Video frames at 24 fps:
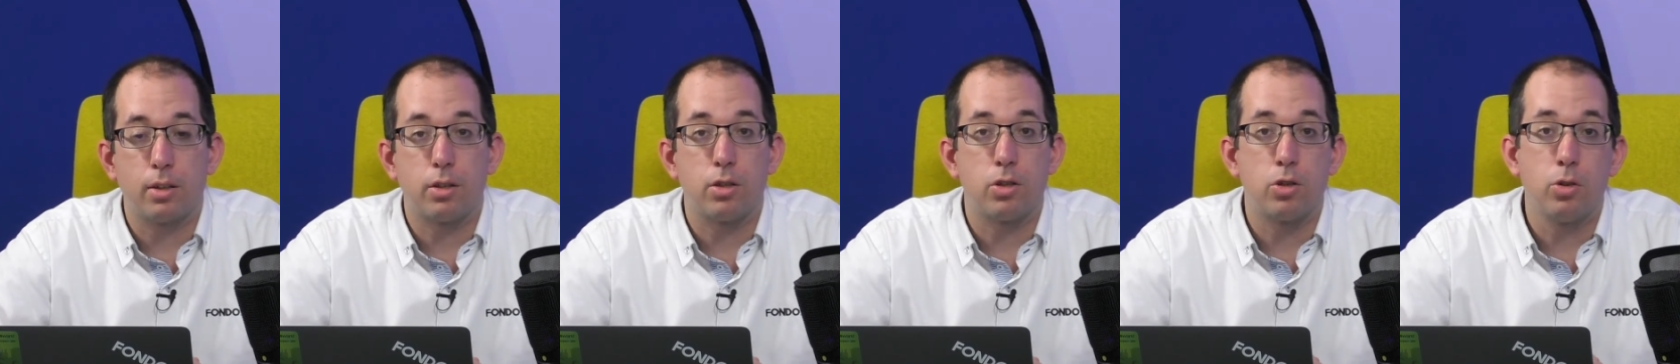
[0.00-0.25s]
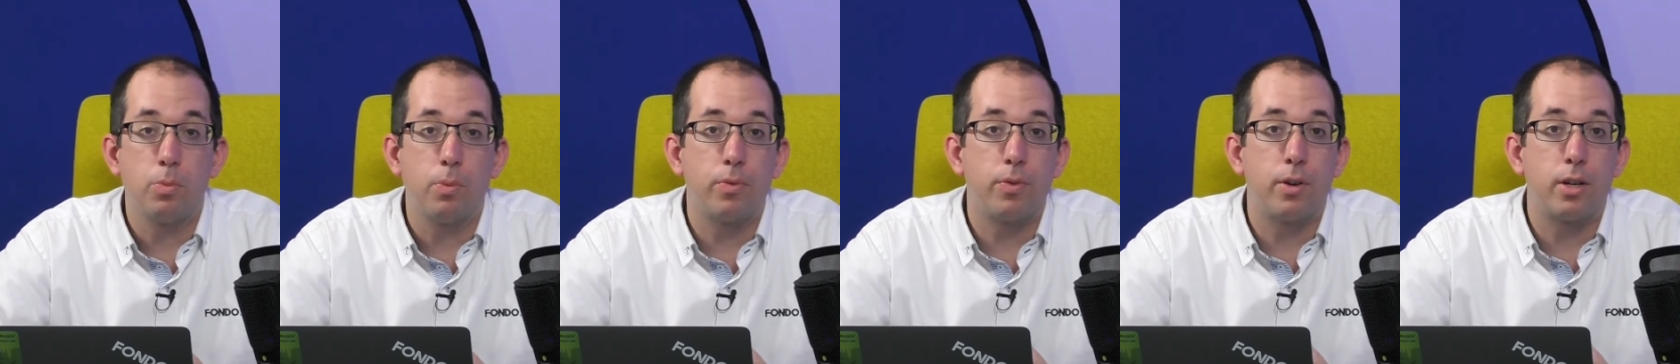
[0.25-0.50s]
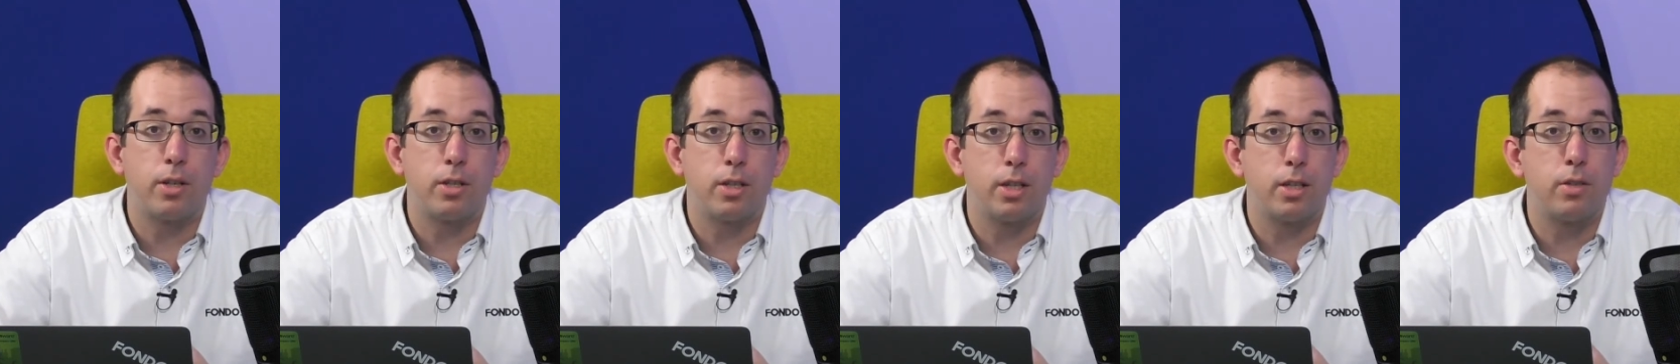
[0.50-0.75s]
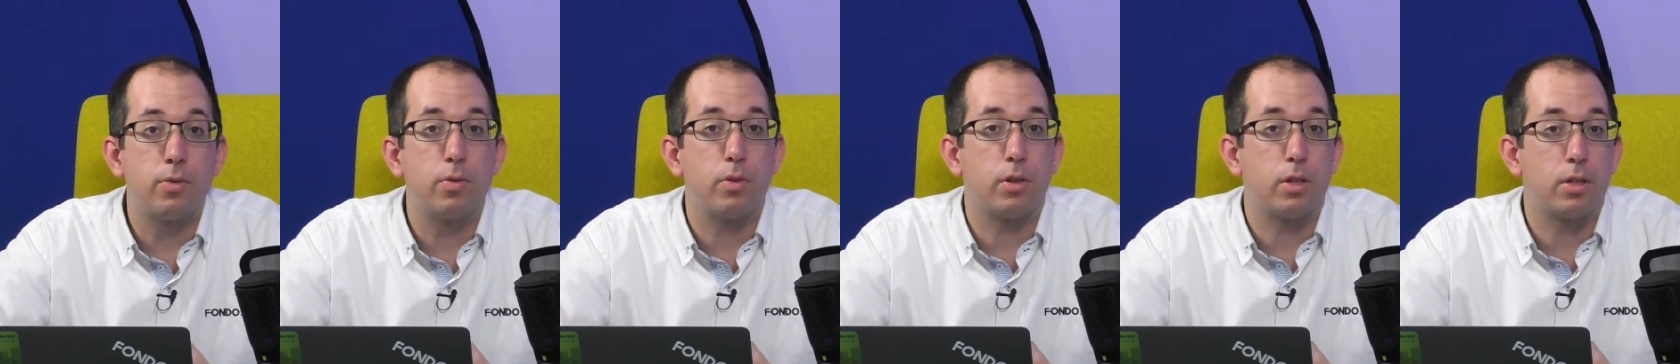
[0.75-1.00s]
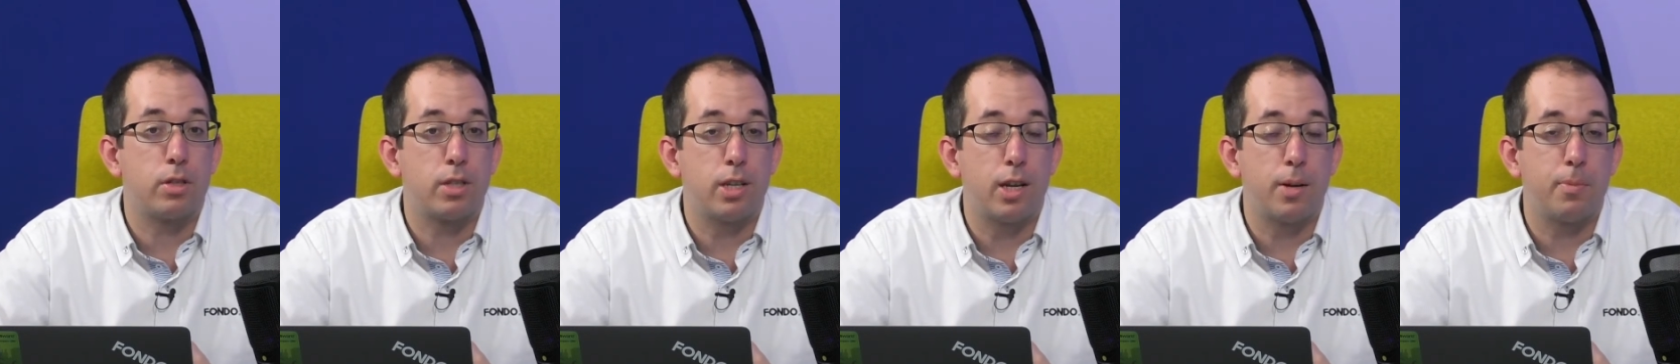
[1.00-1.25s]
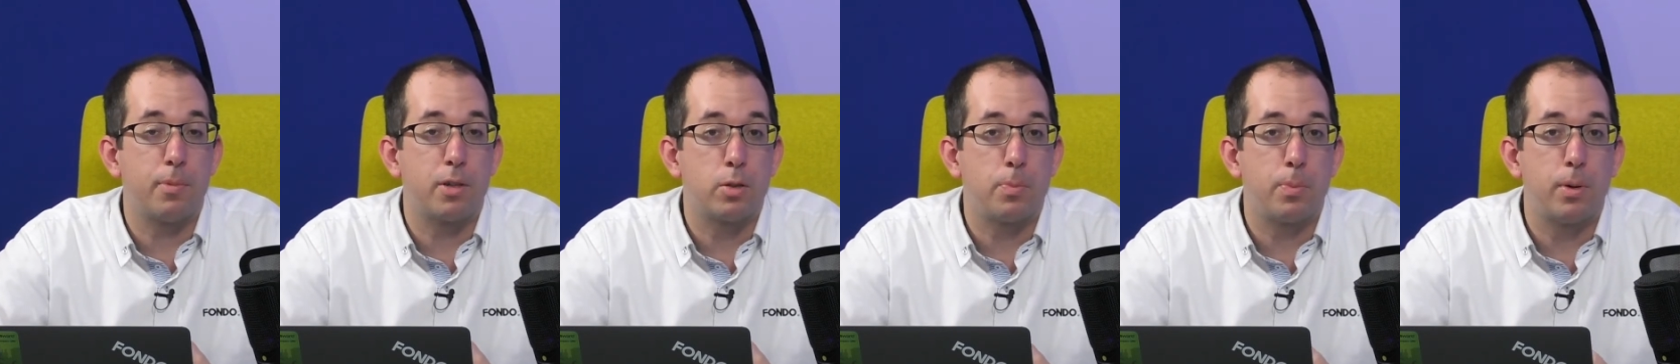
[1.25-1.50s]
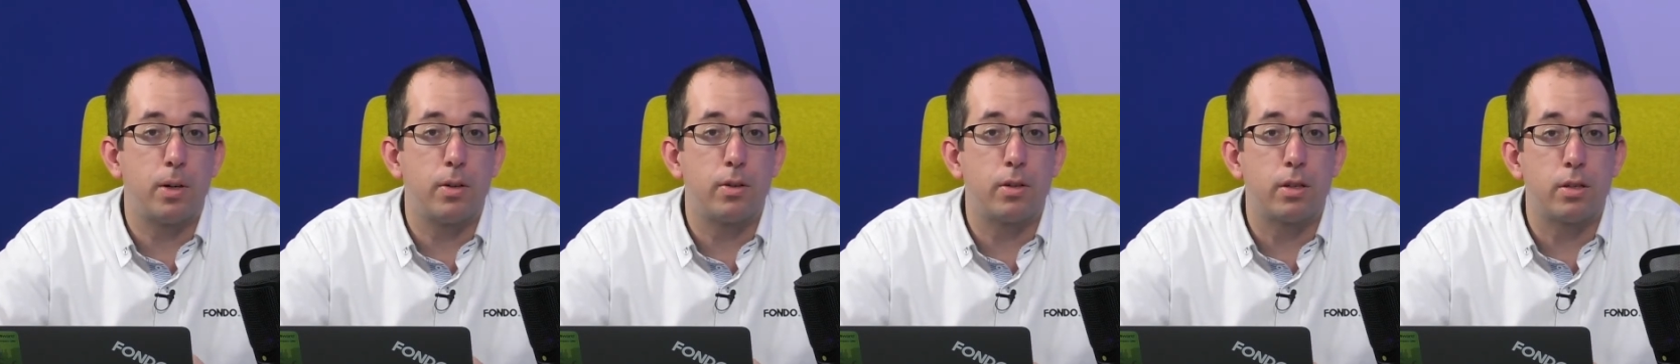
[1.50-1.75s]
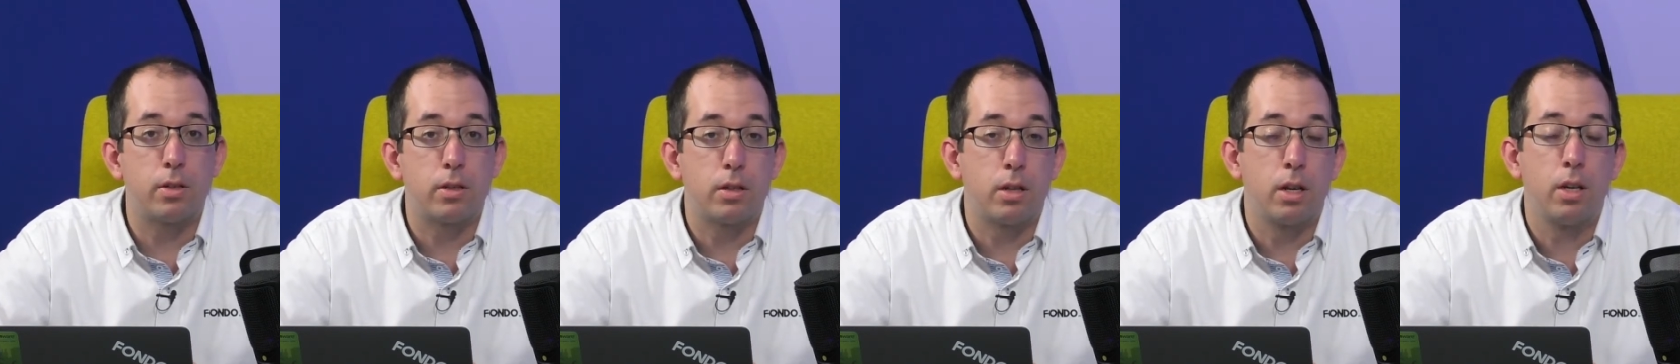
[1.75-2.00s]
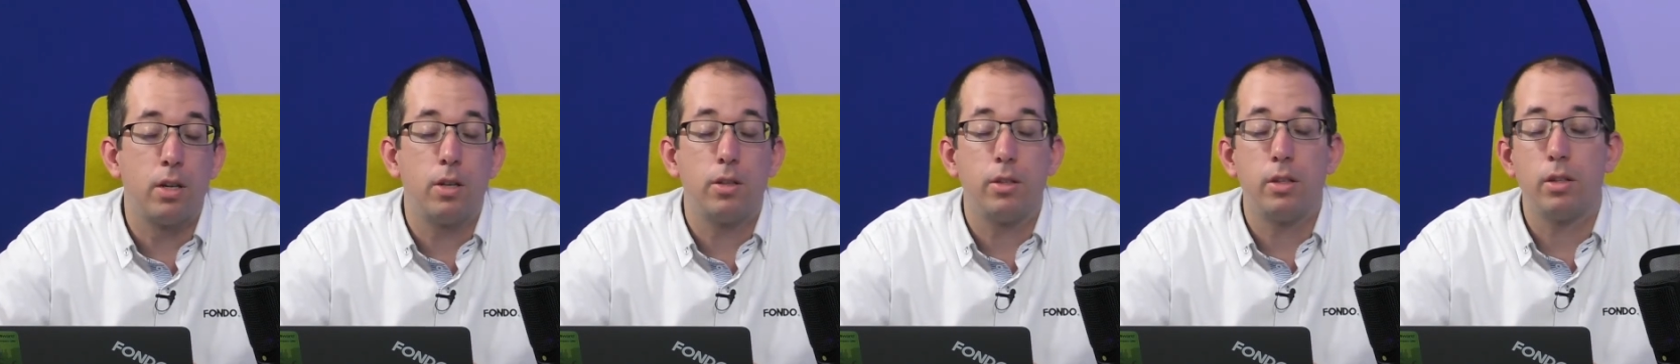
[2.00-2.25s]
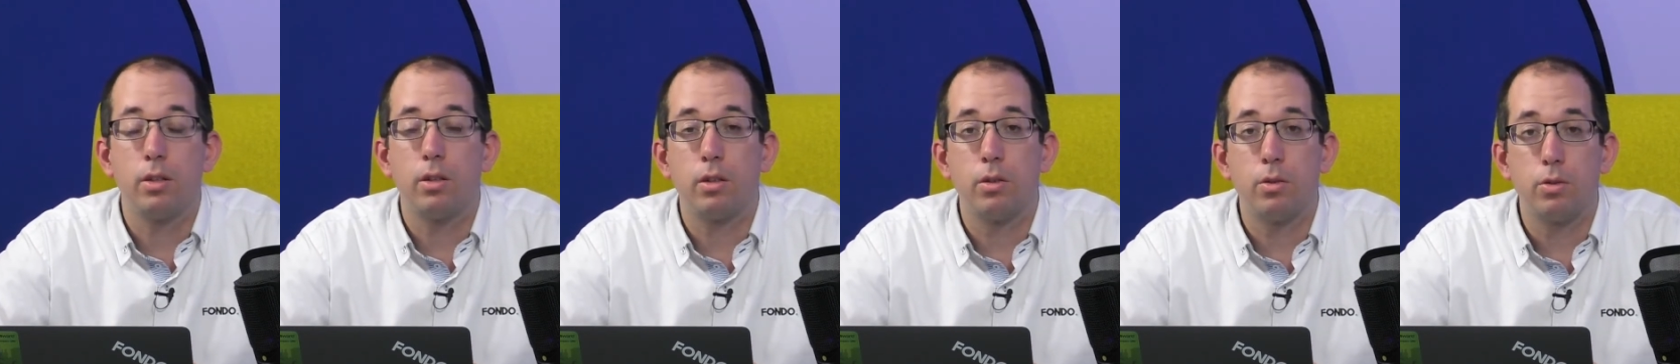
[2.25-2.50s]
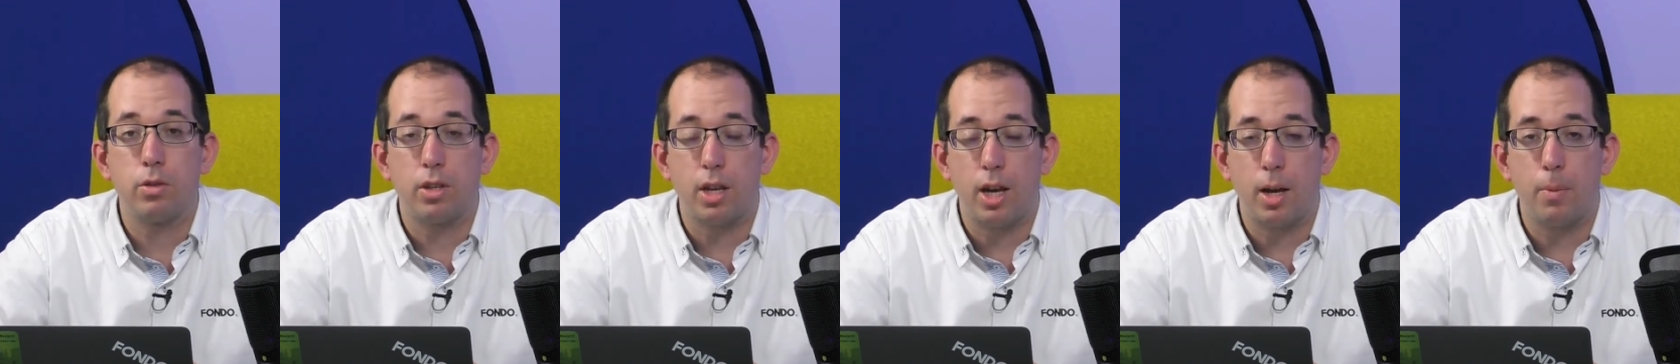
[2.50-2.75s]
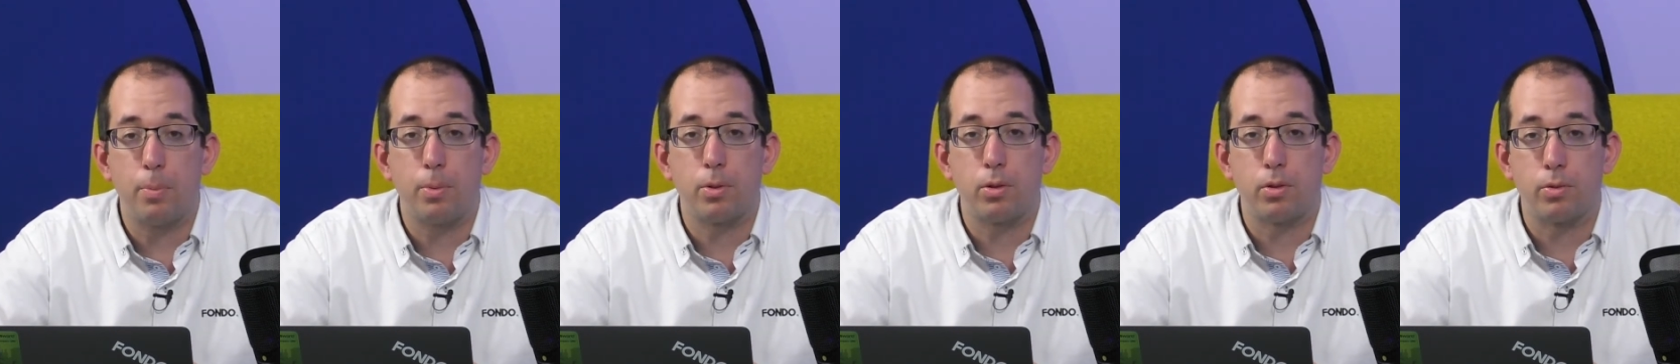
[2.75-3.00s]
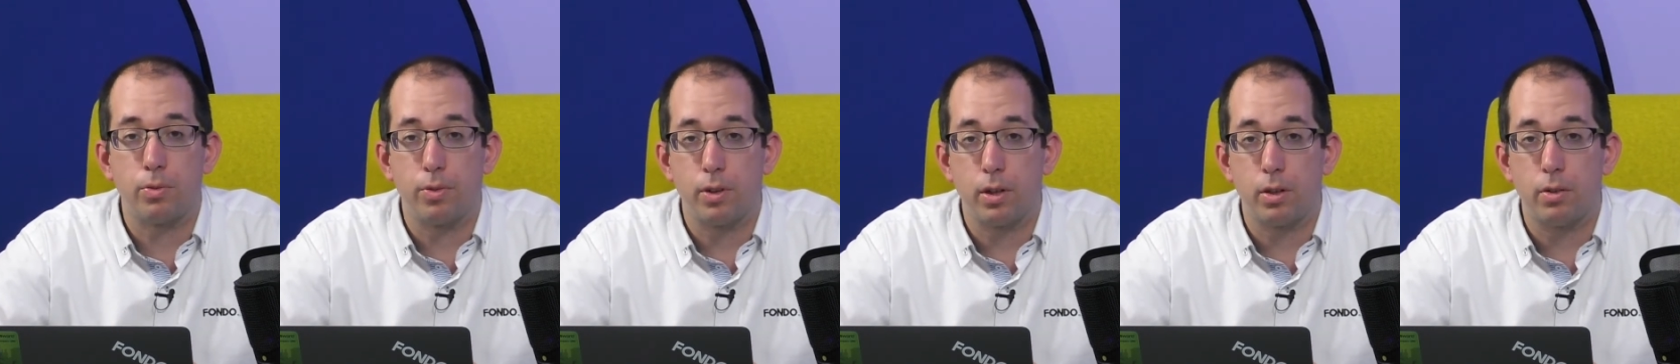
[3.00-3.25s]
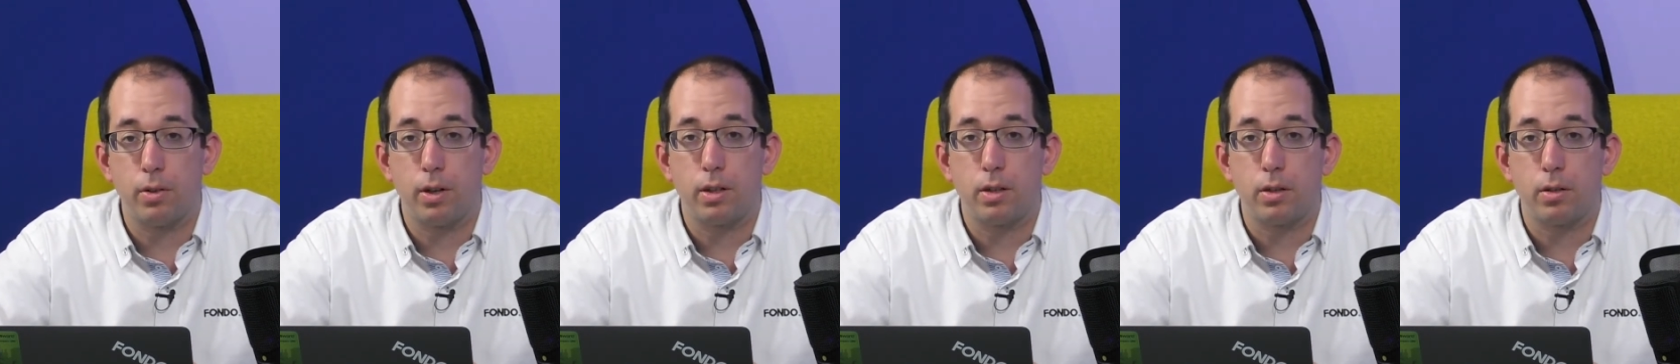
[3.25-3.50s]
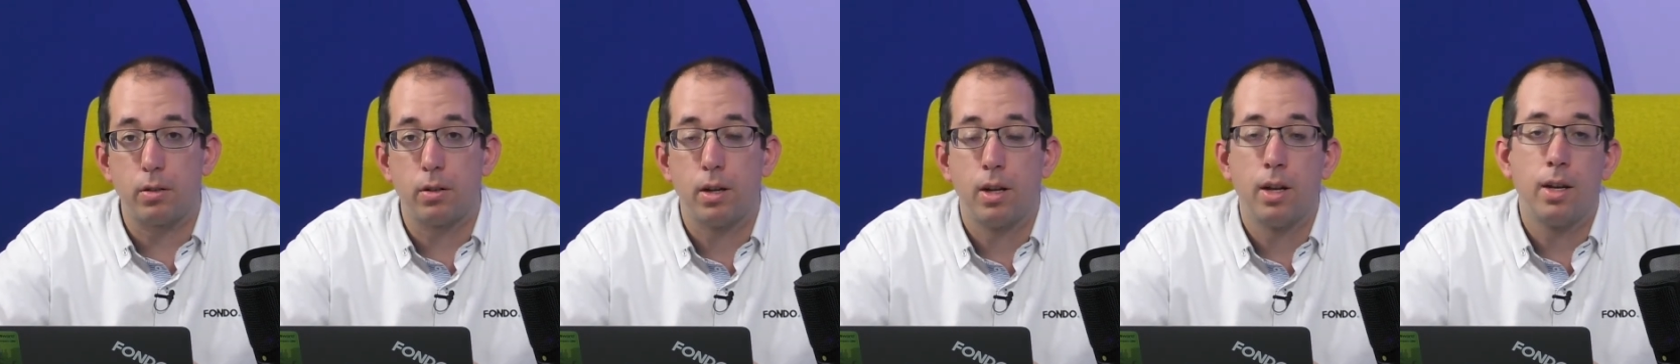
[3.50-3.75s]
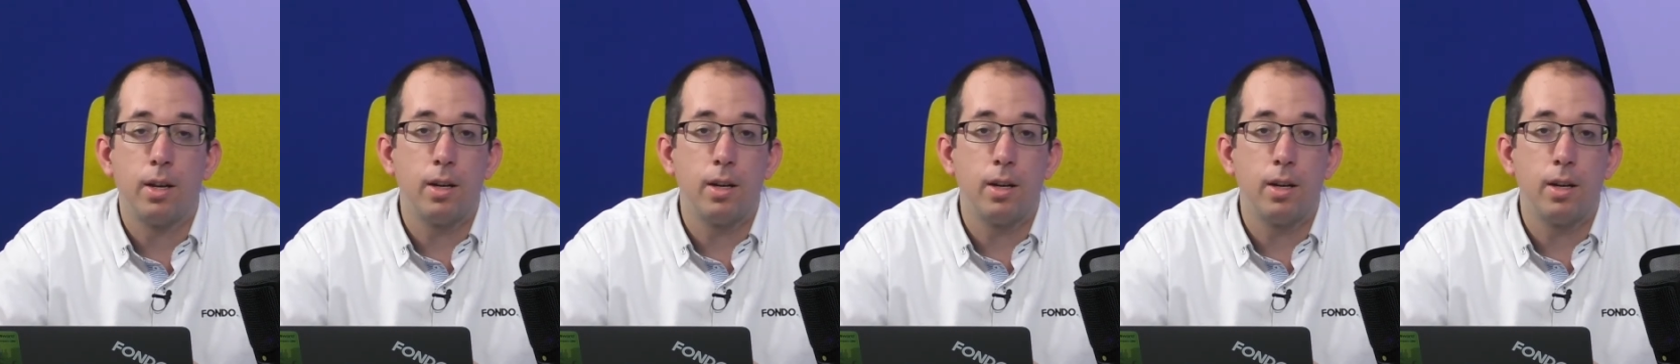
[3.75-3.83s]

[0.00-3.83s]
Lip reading: to supervise this for the same experience, you can use Apple Configurator.